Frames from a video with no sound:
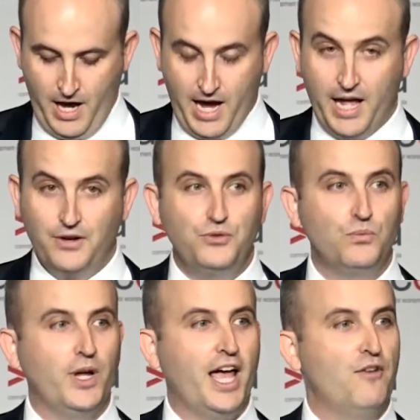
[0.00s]
And
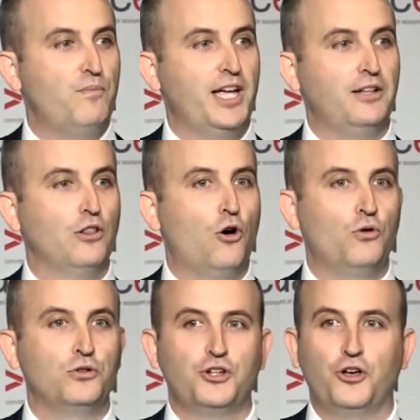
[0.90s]
we have been
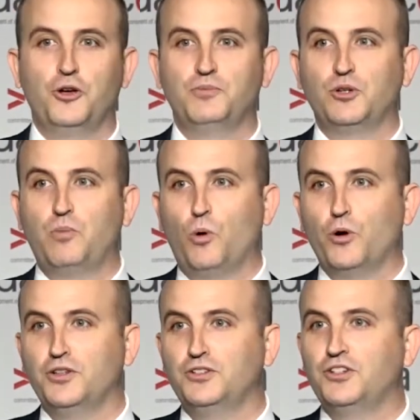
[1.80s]
long-term
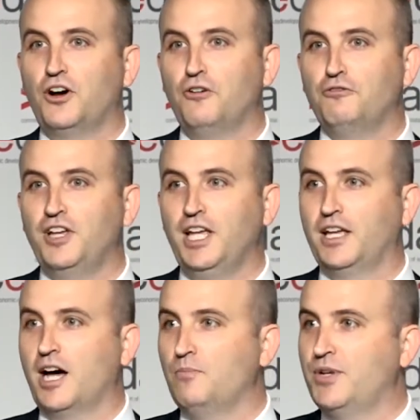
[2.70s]
supporters of
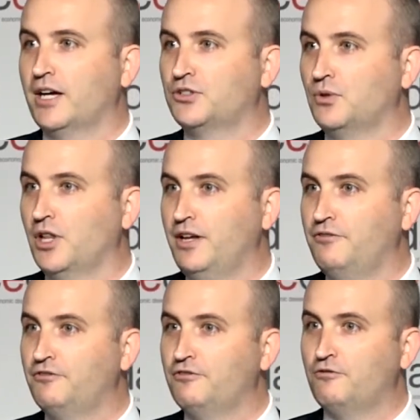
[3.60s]
income tax relief
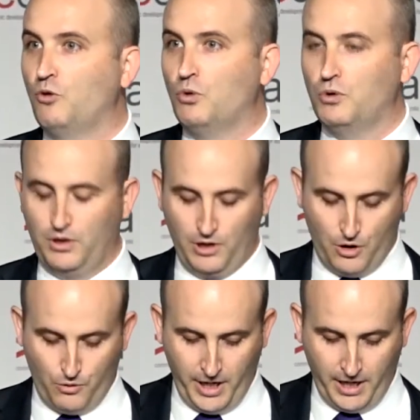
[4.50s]
for
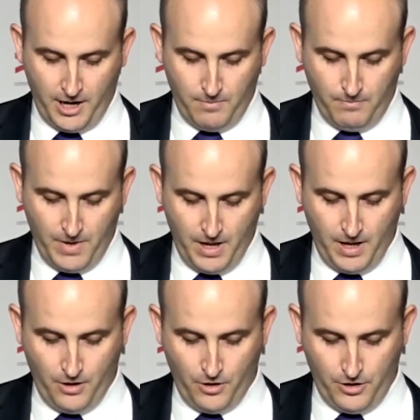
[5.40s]
lower-income
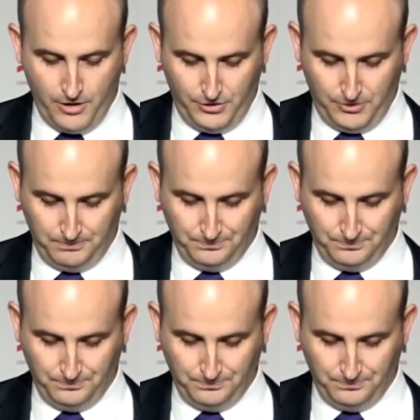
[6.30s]
earners.